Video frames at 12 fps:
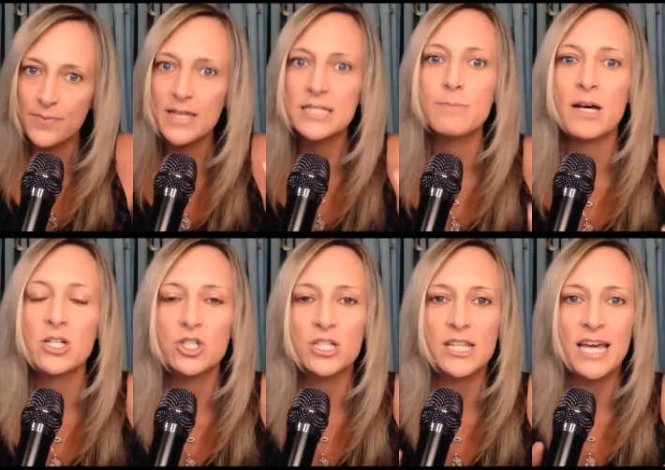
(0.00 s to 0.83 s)

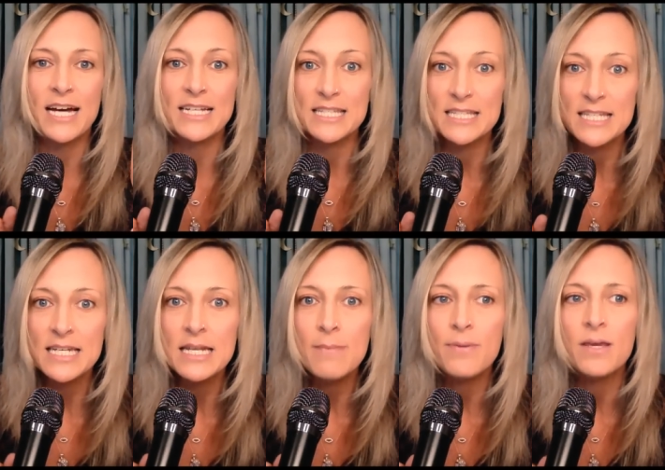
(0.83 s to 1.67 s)
especially the
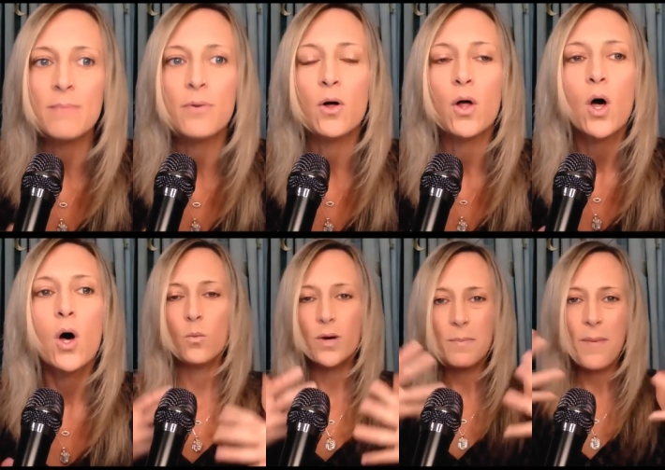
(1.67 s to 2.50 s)
Iceni people,
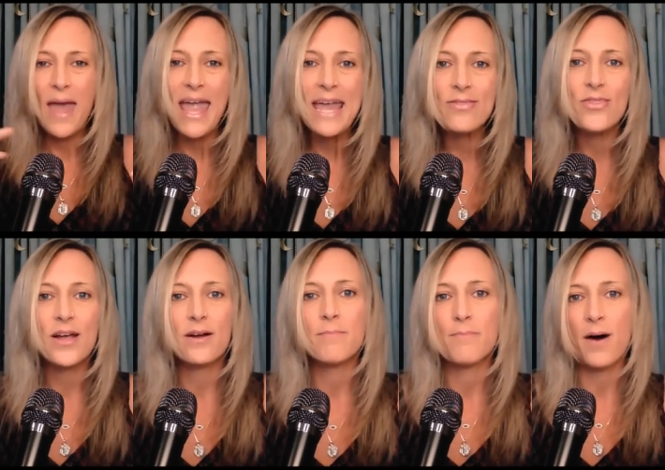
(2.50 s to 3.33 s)
would paint
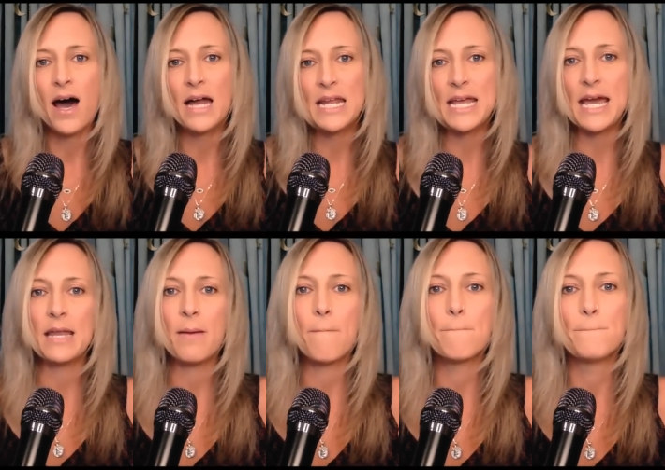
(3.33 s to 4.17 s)
their body in
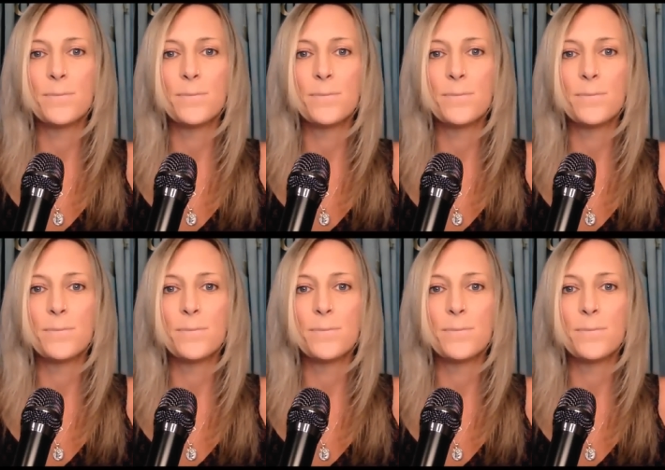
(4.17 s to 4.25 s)
a